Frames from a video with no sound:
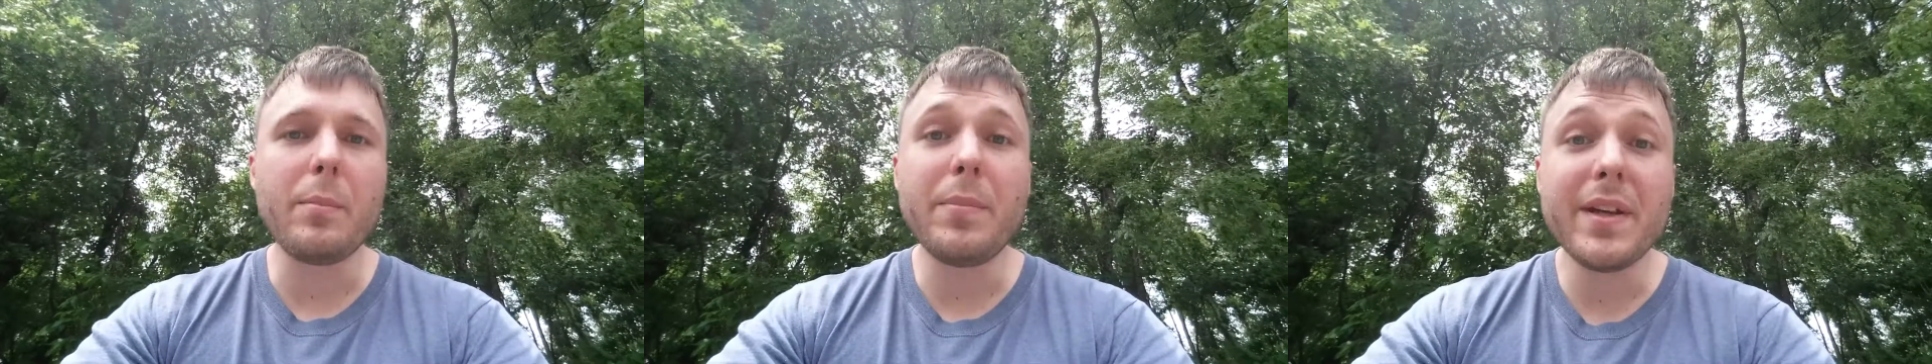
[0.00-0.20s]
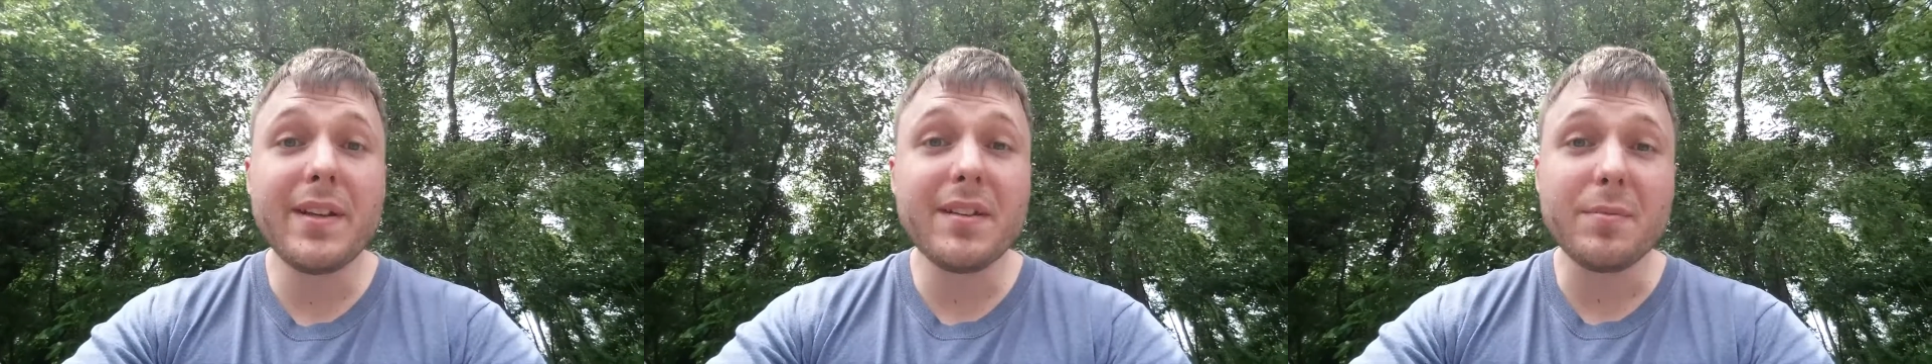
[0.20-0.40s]

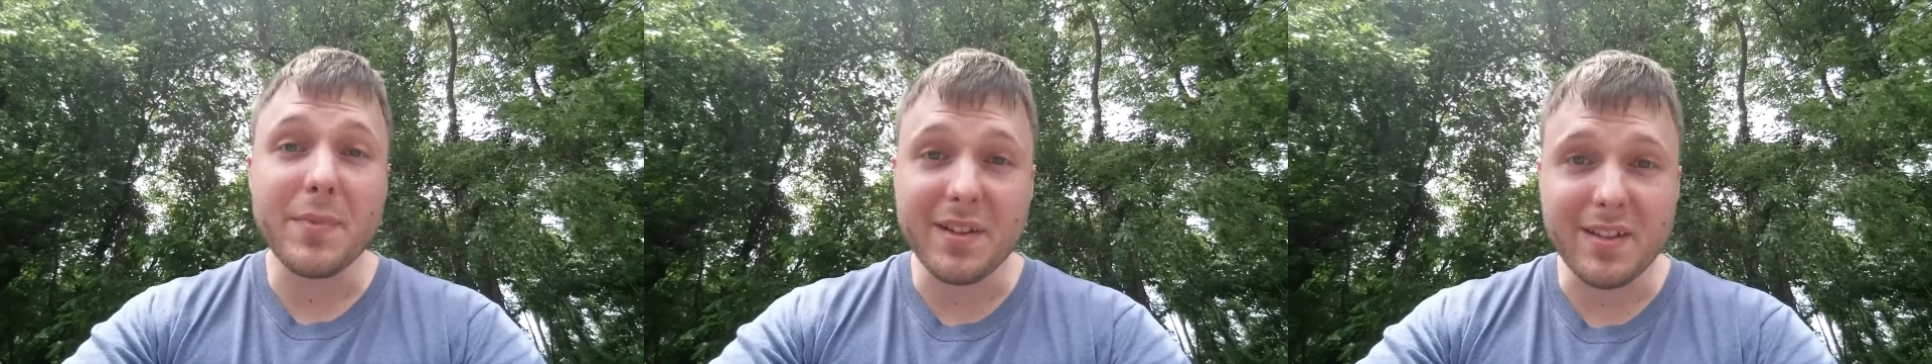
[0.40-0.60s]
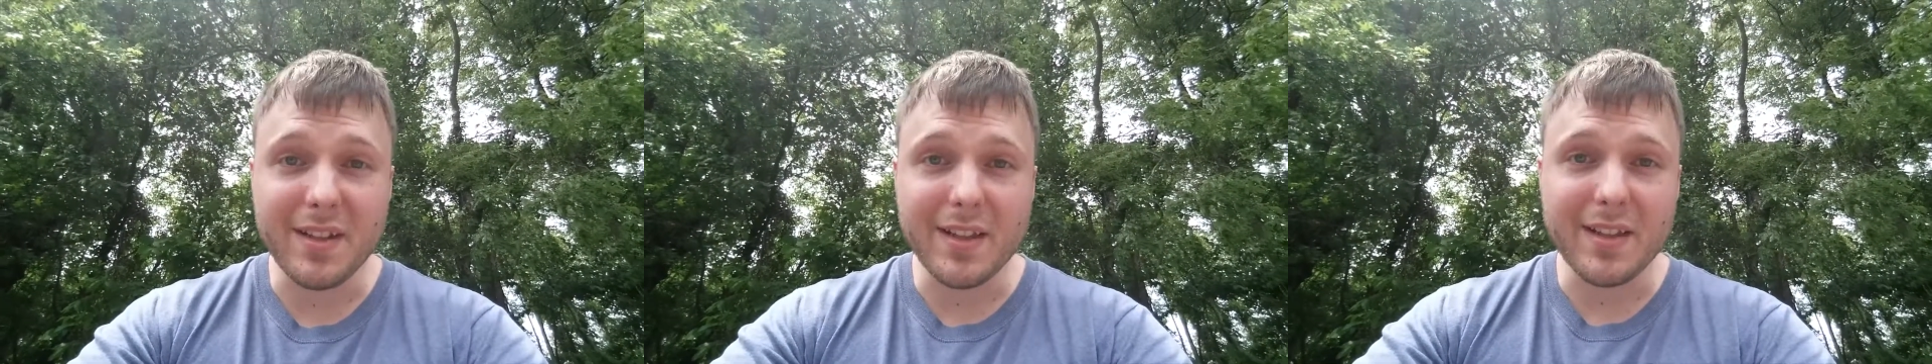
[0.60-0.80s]
biggest
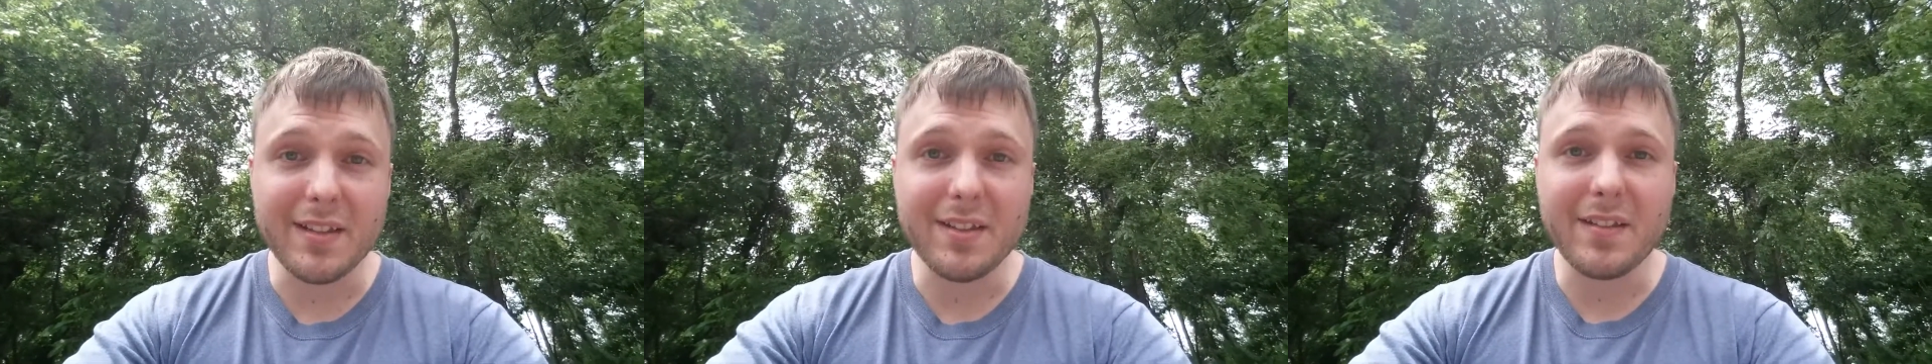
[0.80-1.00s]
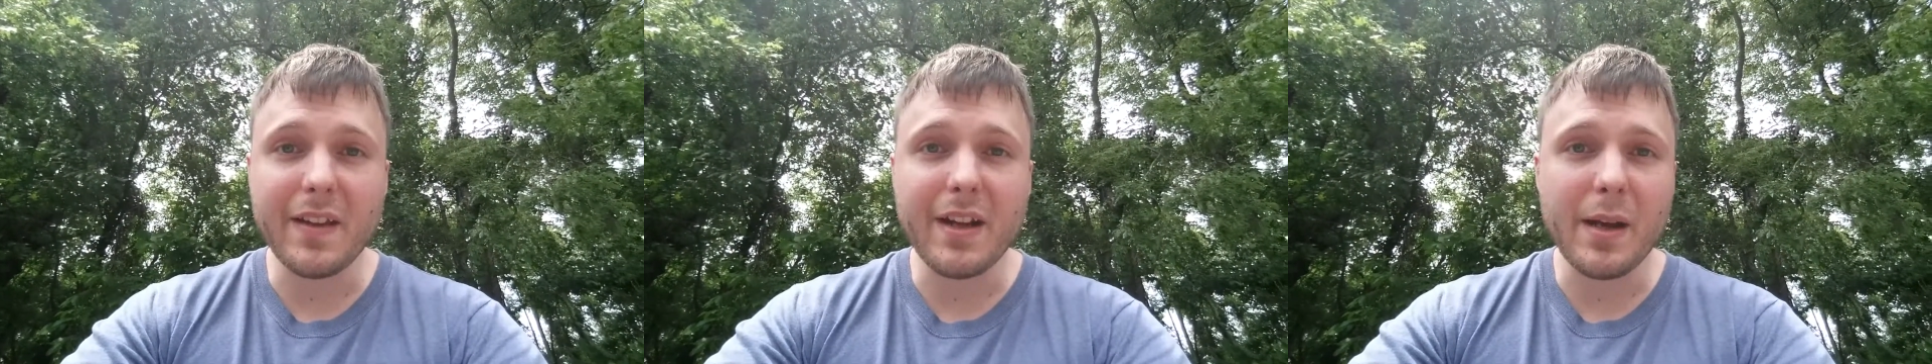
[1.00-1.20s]

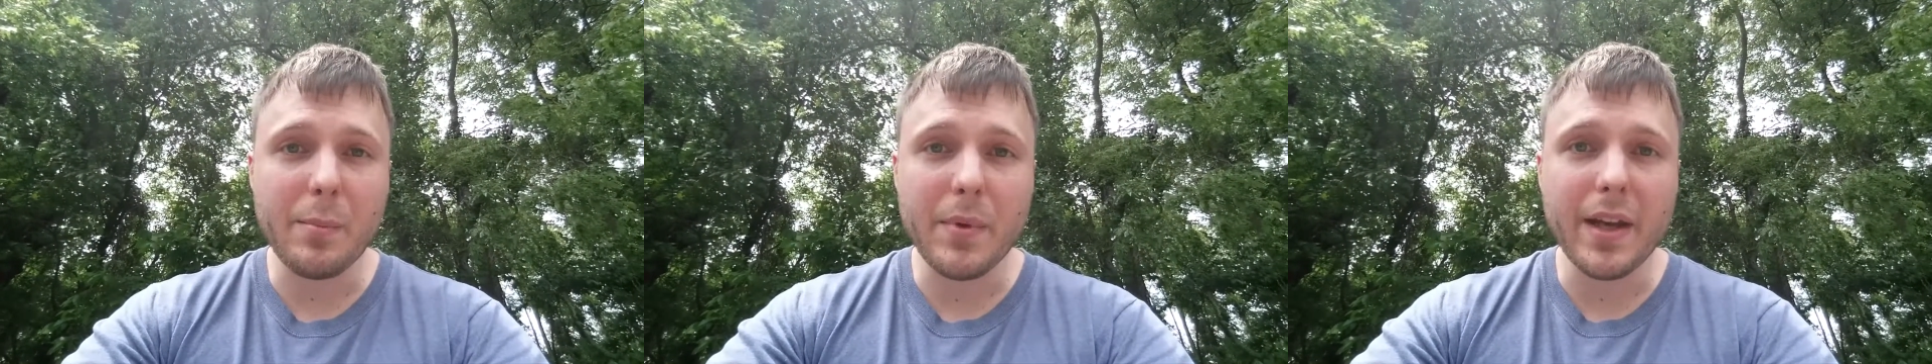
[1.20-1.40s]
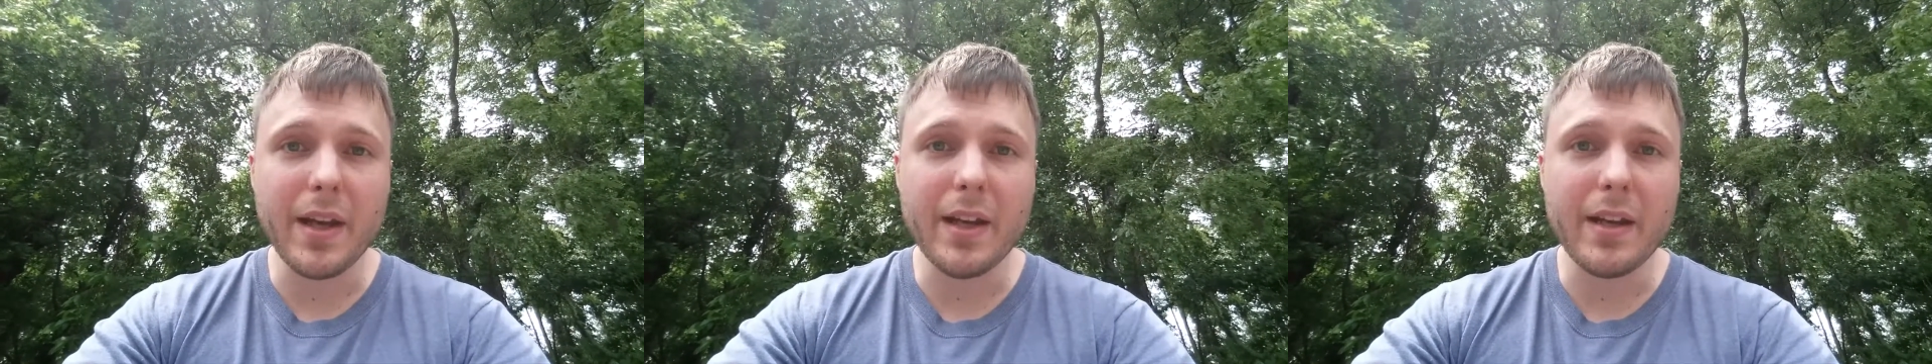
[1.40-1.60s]
mistakes that I
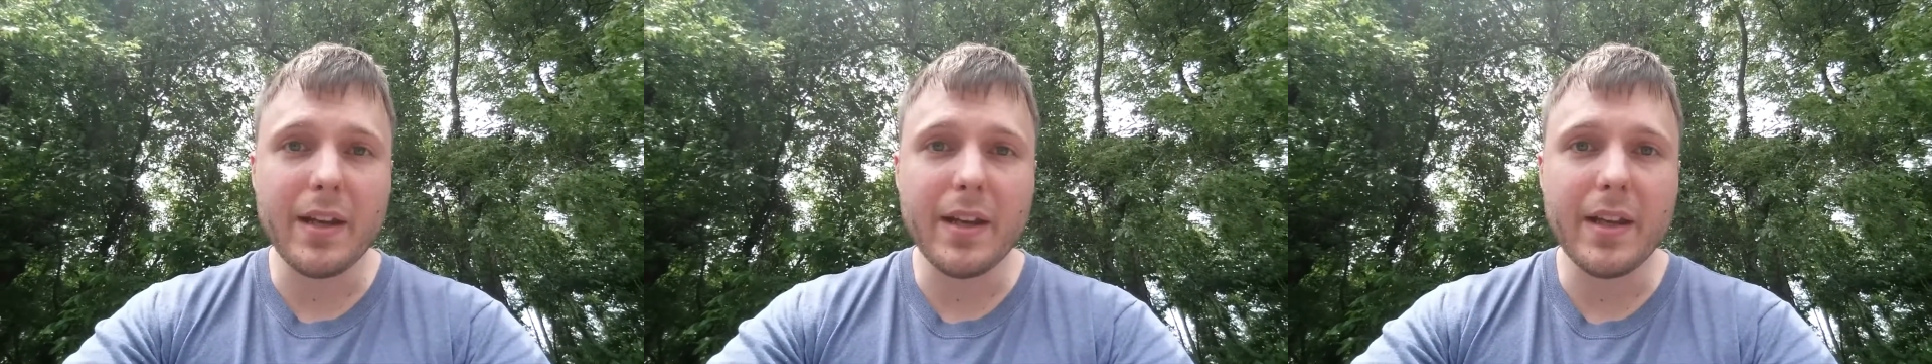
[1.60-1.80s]
made